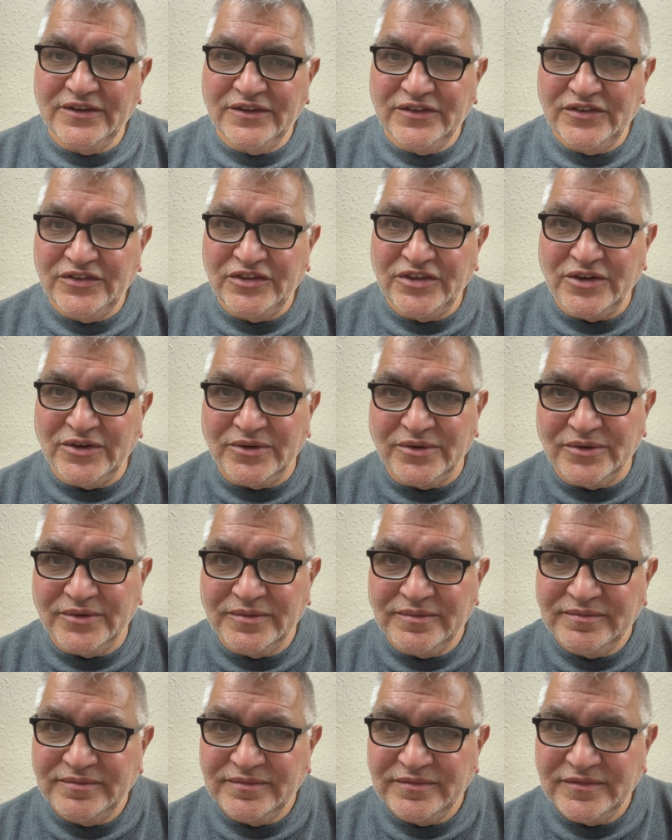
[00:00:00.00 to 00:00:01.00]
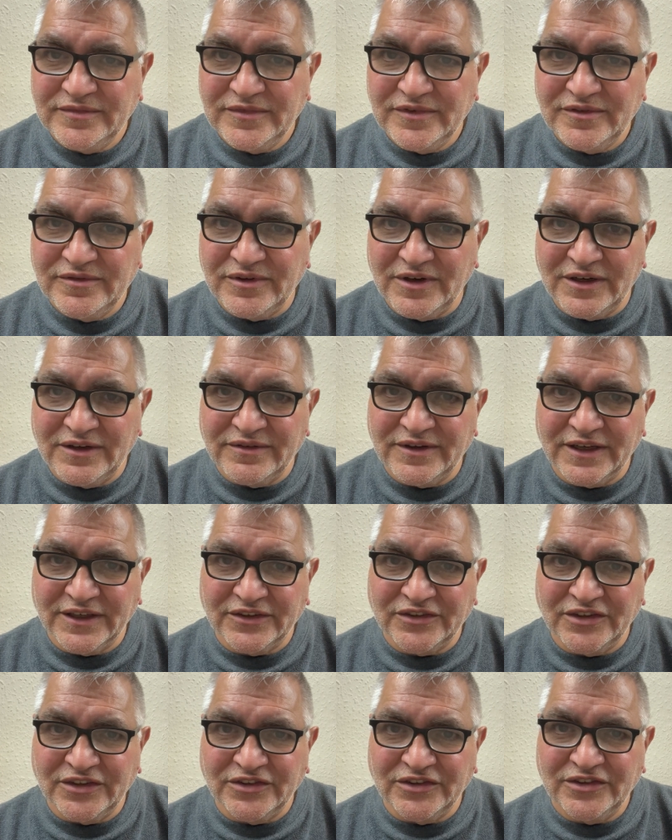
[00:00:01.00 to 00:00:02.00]
two
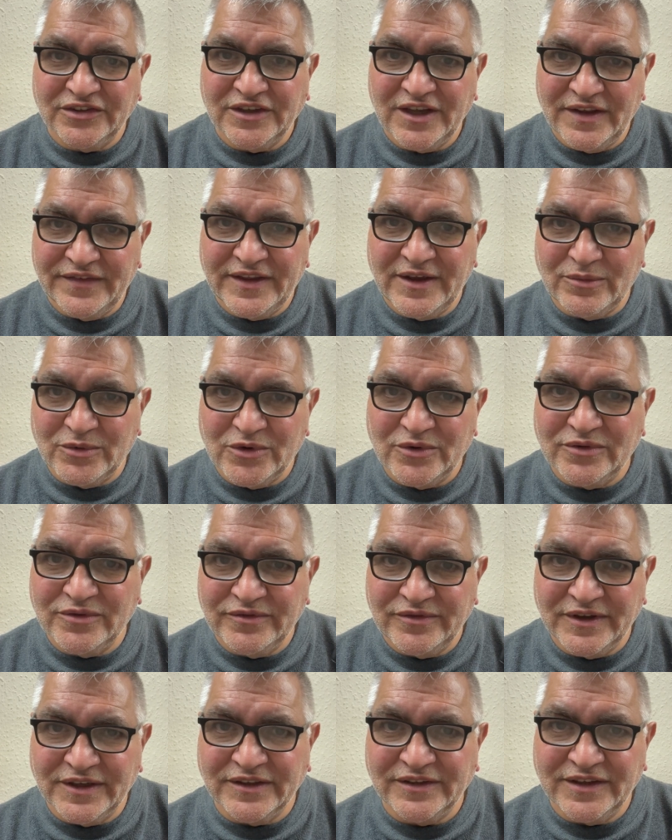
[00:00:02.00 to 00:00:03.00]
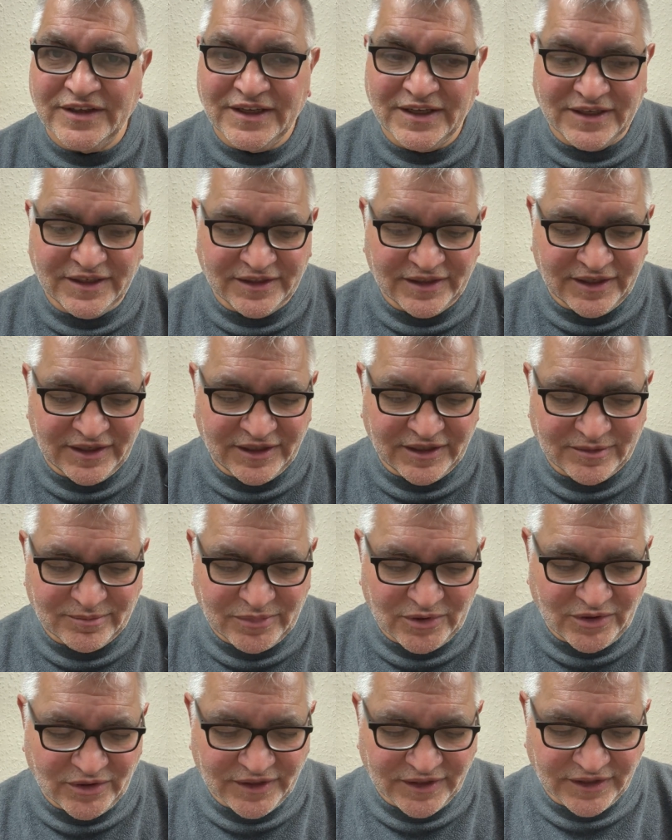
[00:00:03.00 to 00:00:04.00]
filofaxes, and they will fit in a
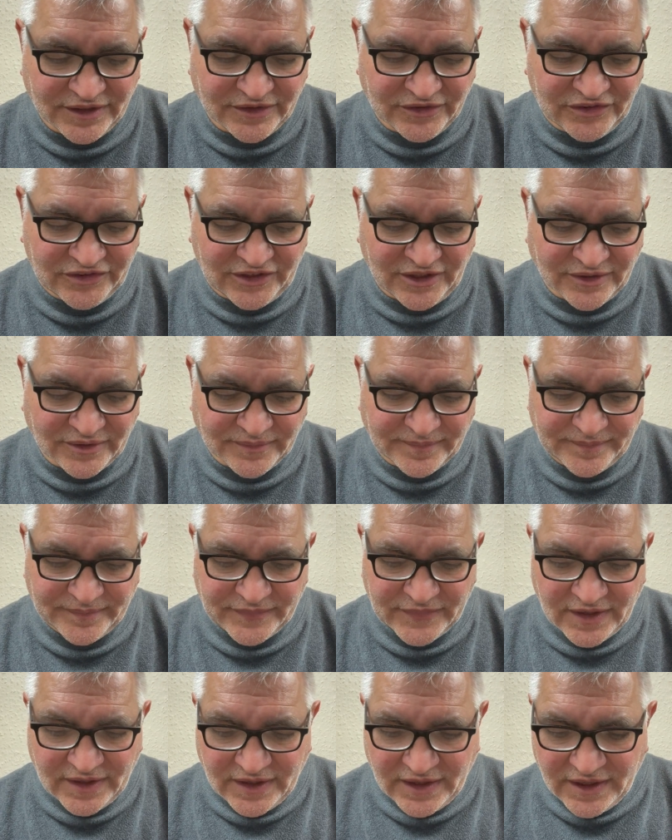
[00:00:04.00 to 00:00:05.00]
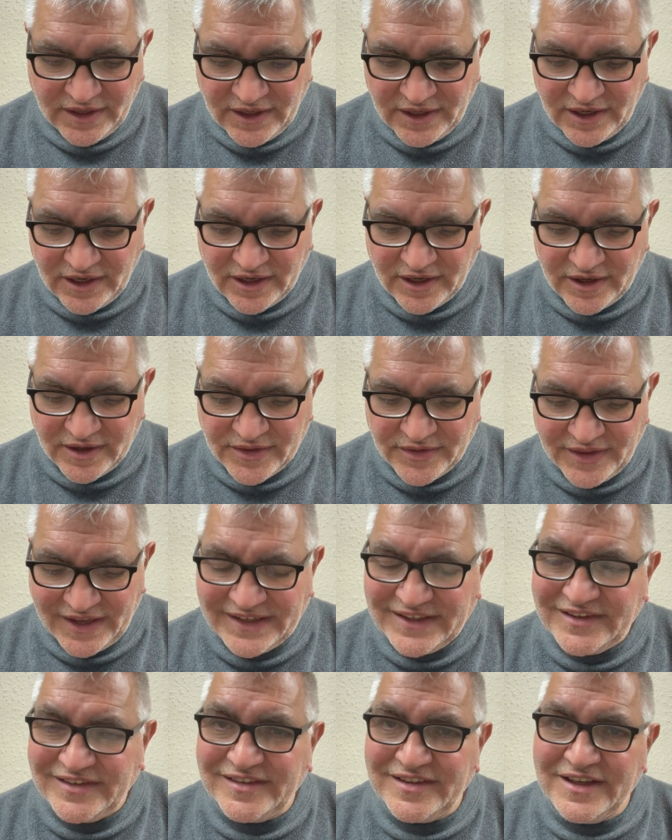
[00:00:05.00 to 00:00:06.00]
pocket. So that
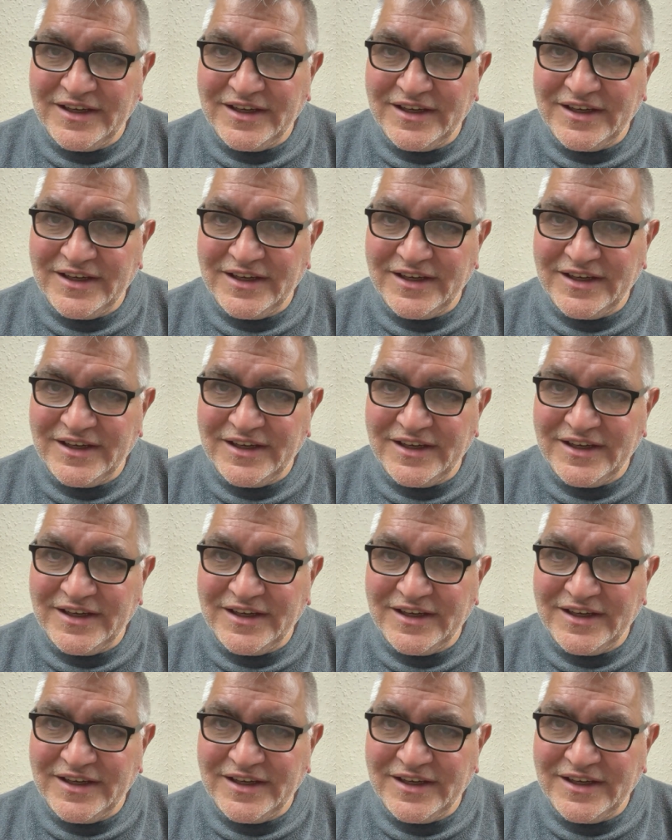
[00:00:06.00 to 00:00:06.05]
is the